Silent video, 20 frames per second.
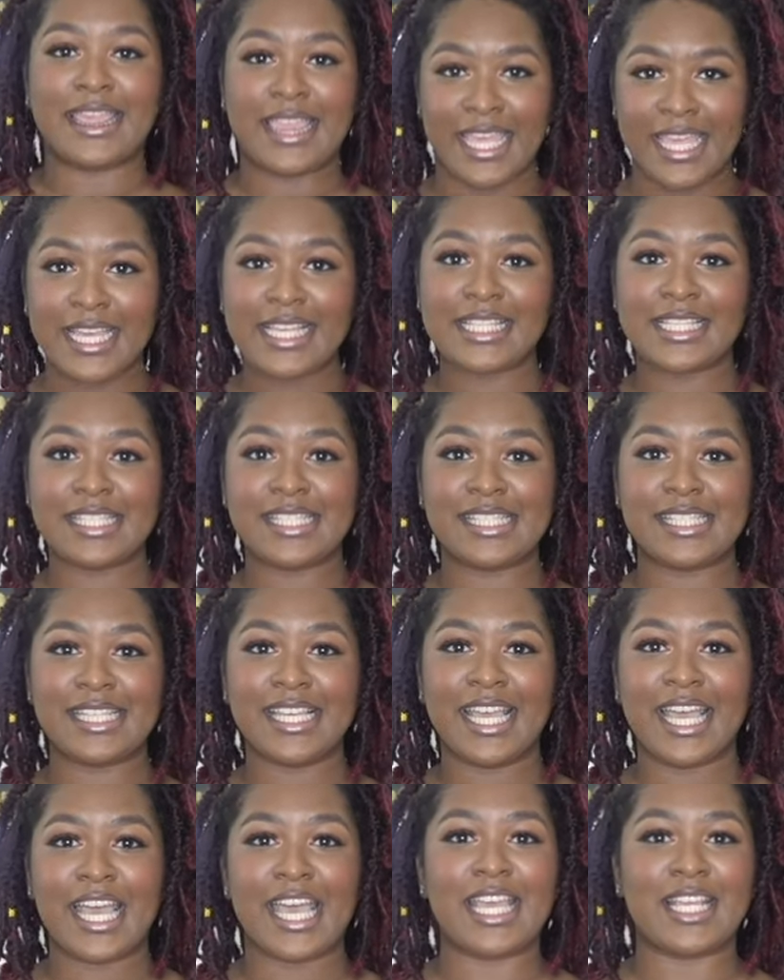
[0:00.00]
This
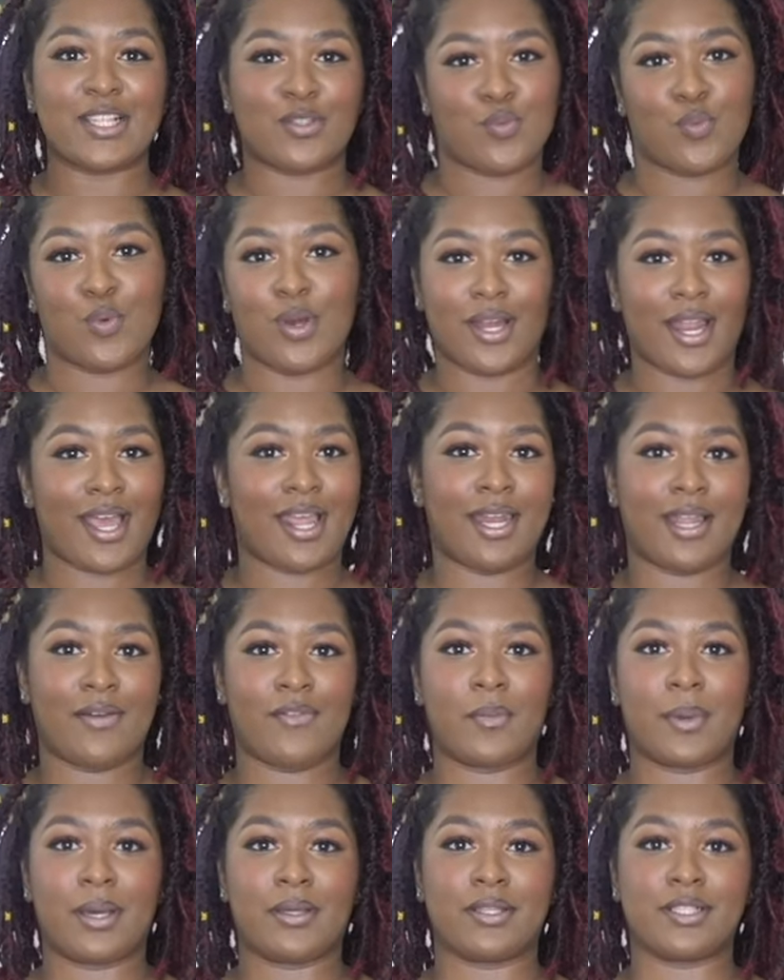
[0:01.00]
is what I love
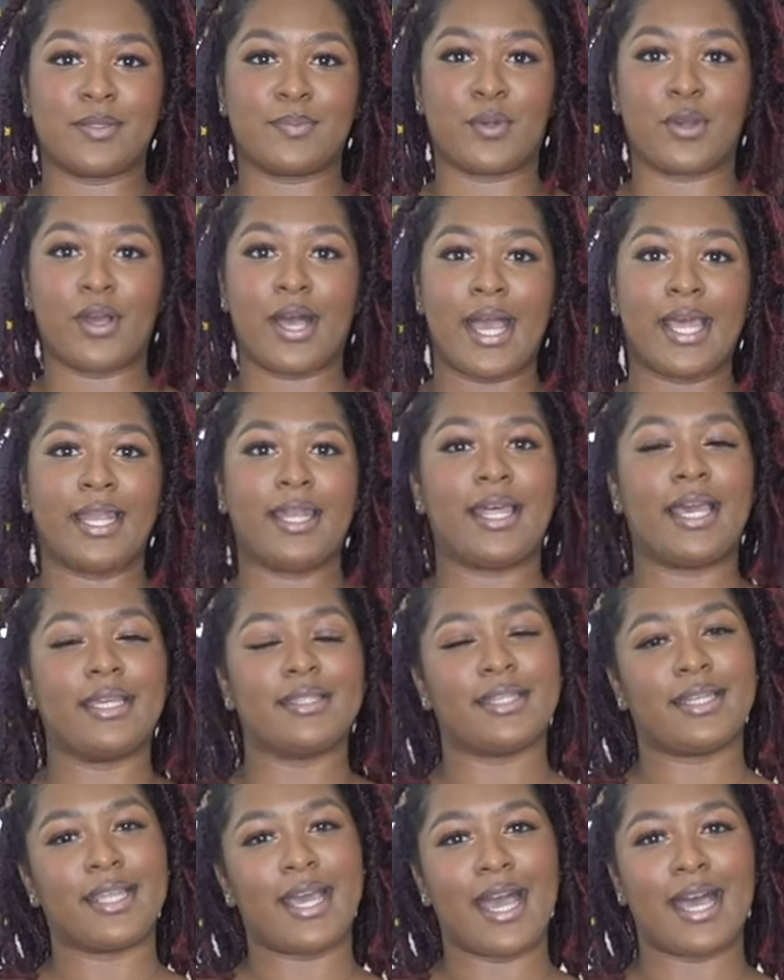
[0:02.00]
about this bra. I
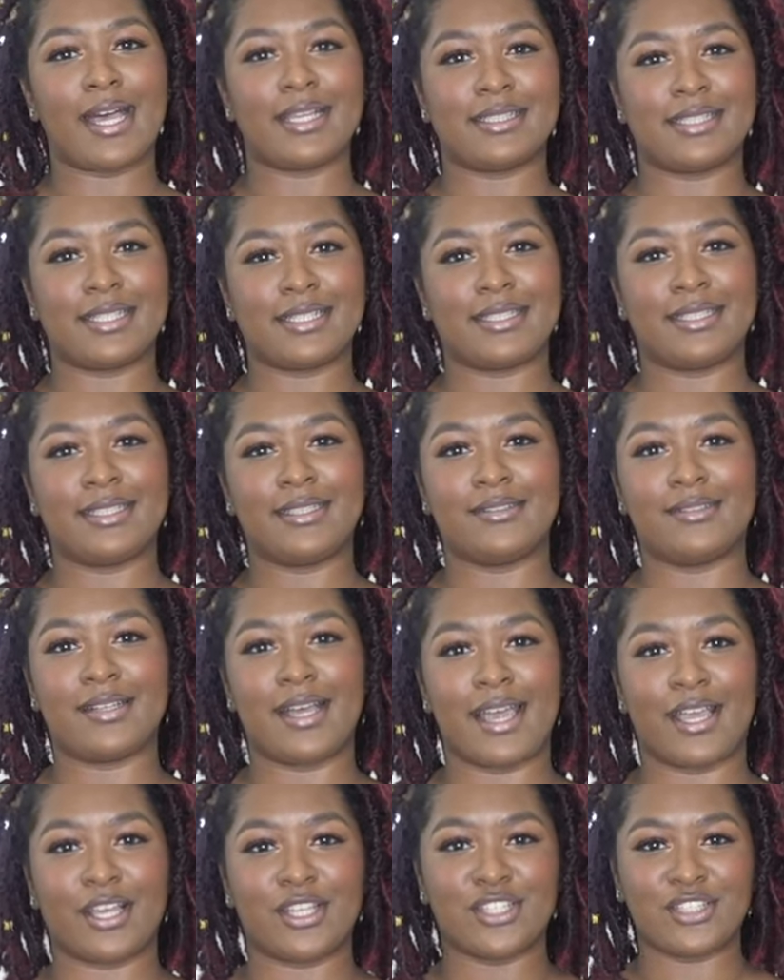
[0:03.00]
like that it has this little
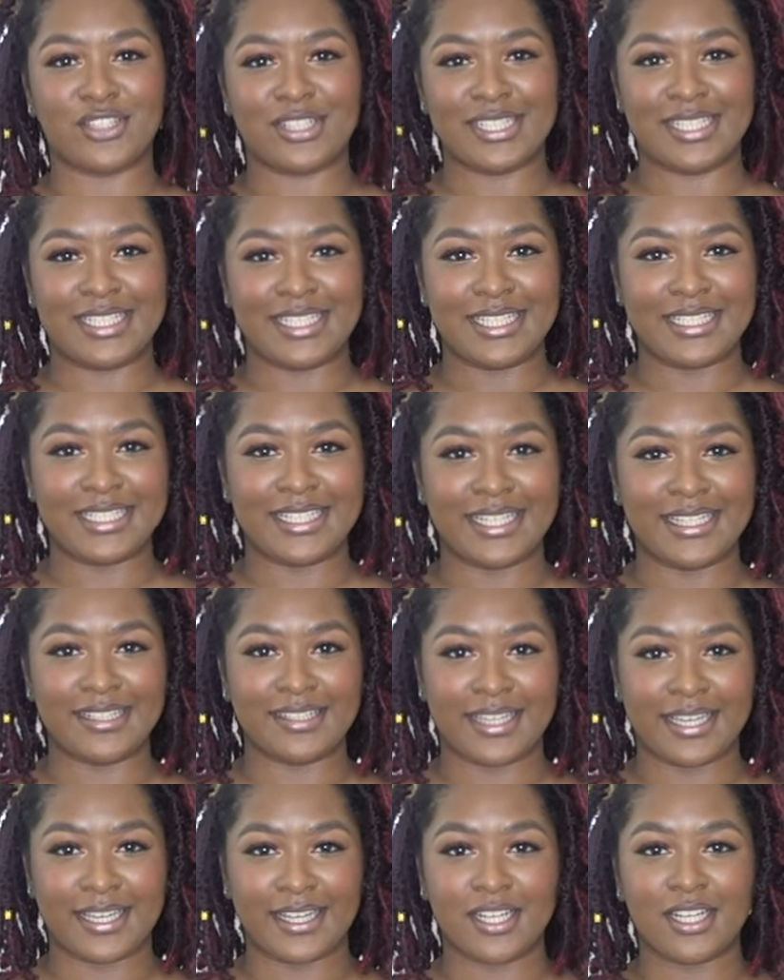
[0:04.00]
extra
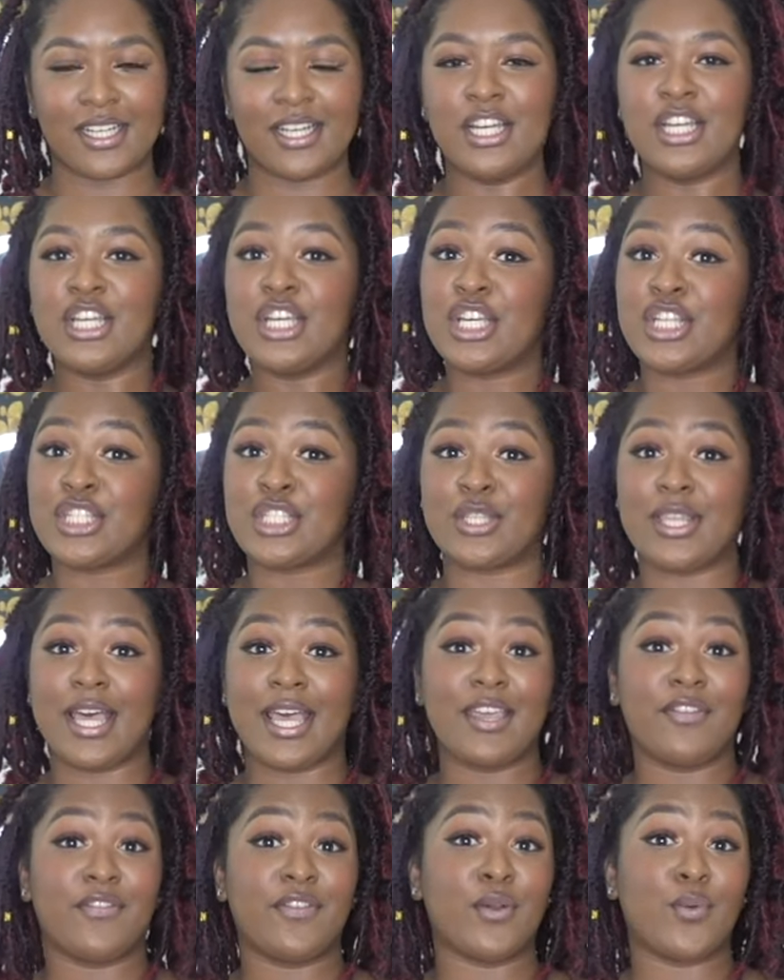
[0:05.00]
detail here, so
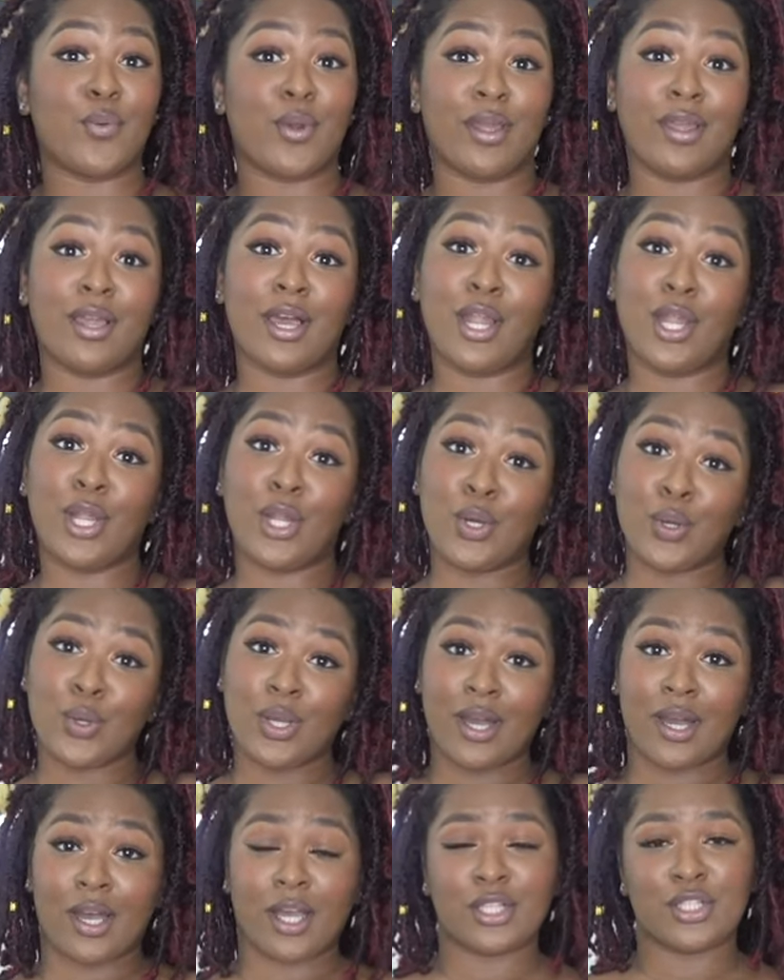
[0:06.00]
that if you're wearing a low
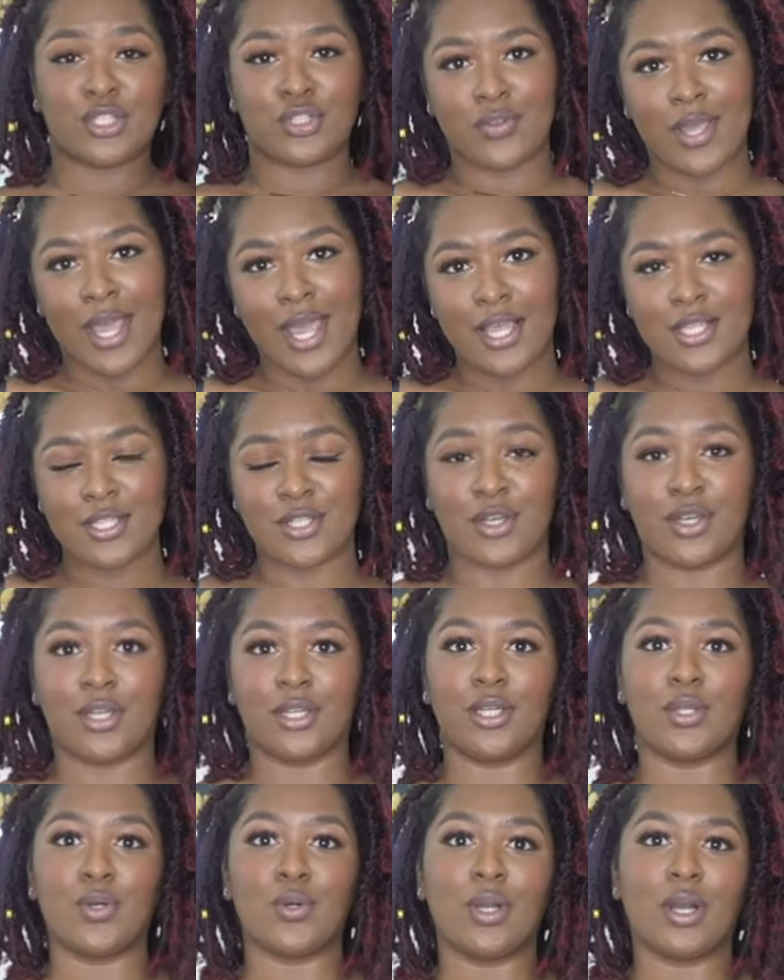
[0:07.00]
cut dress or a
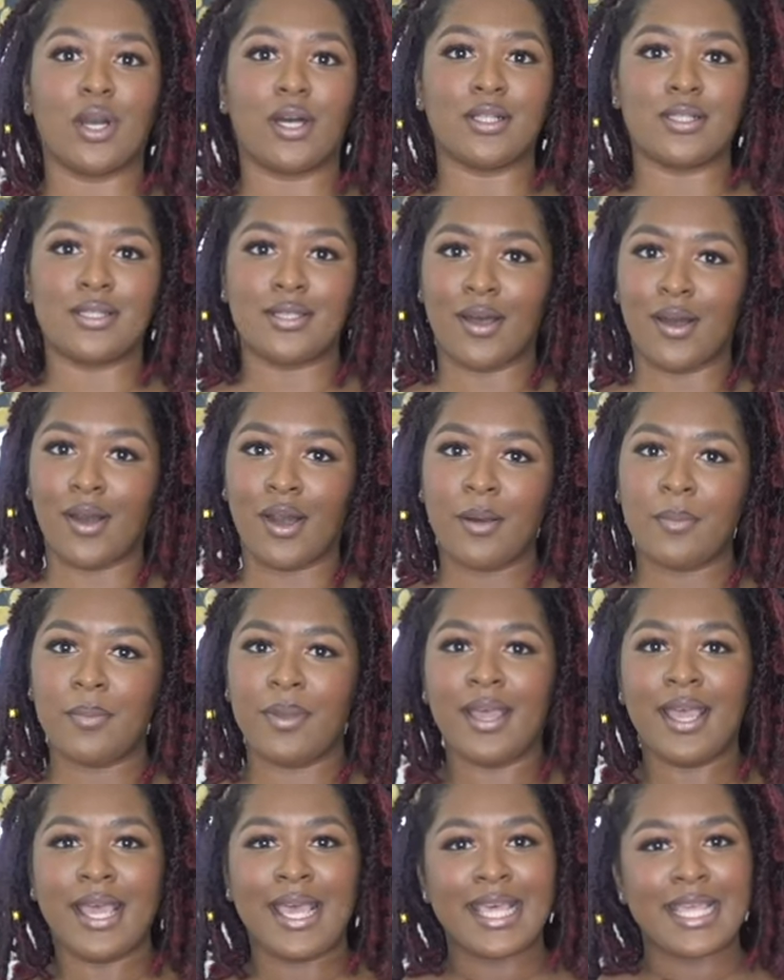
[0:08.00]
low cut
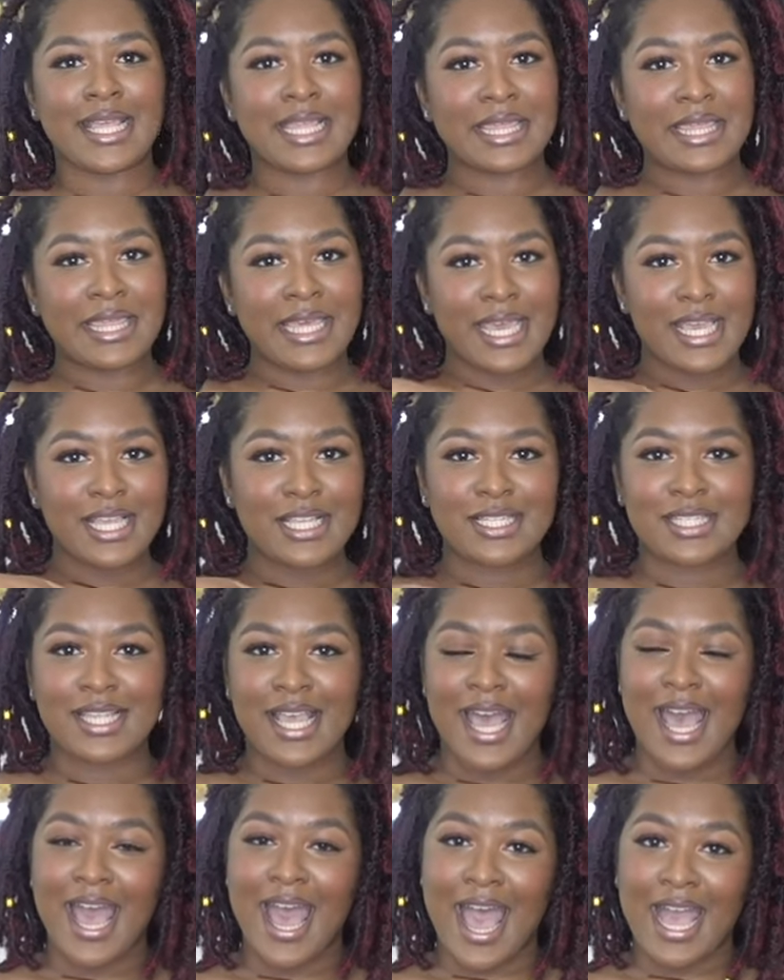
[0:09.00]
top, this
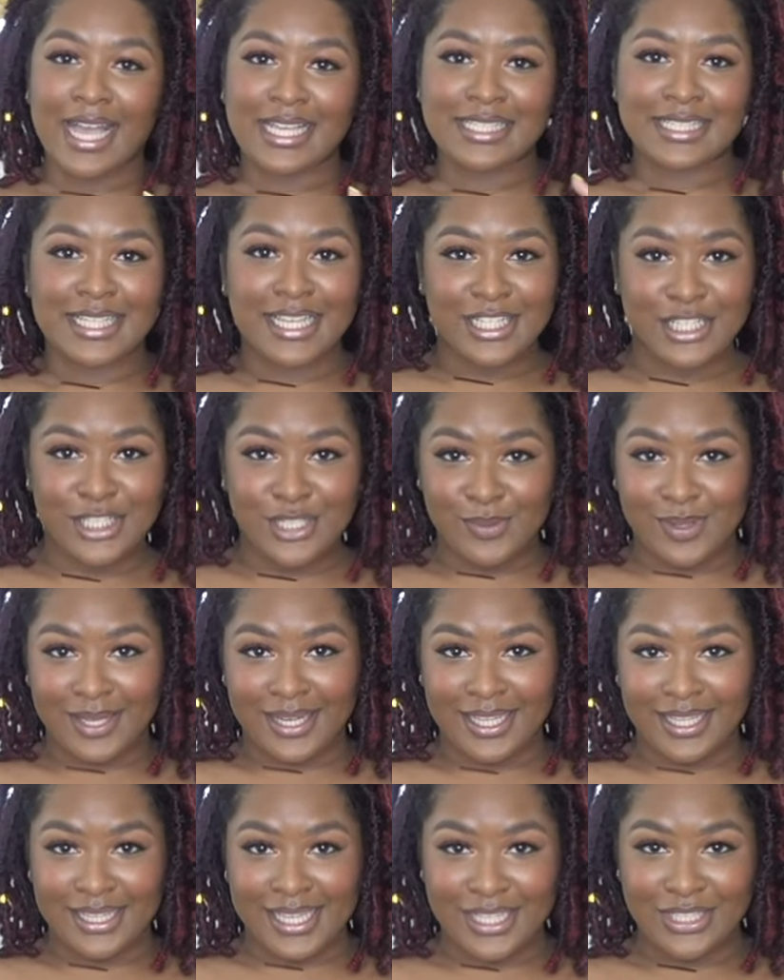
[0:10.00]

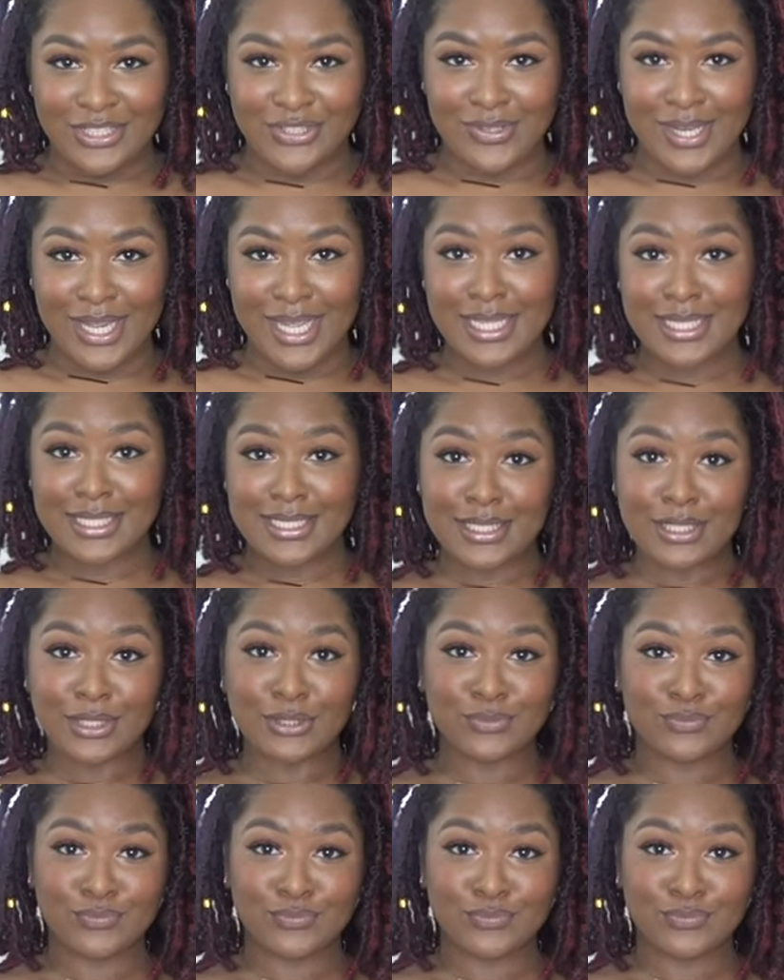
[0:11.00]
accentuating that dress,